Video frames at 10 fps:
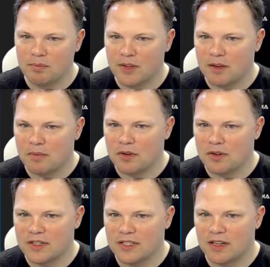
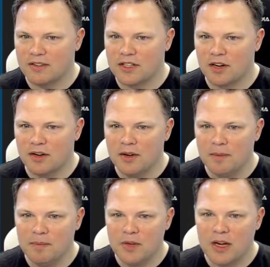computer itself. So,
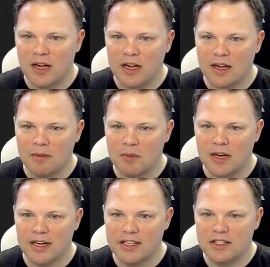
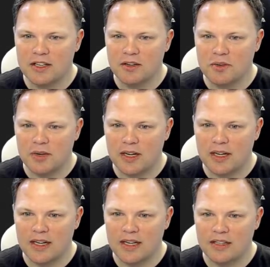I don't
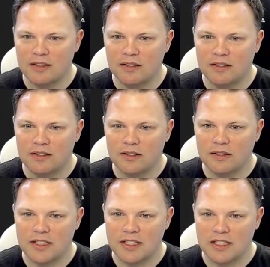want,
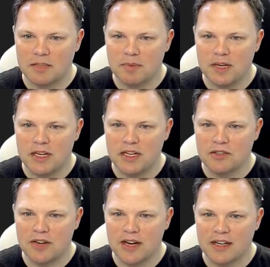let's see,
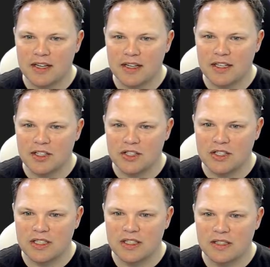speech
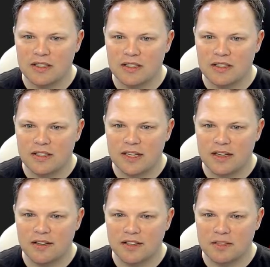recognition,
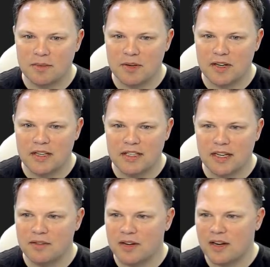tailored experience,
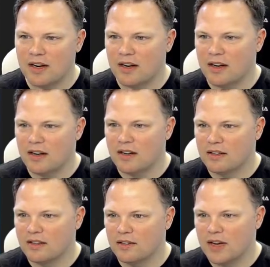I don't care.
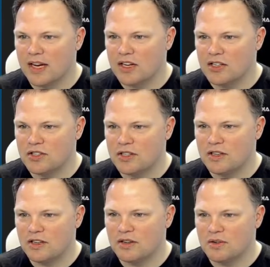Location,
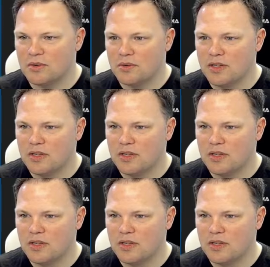no.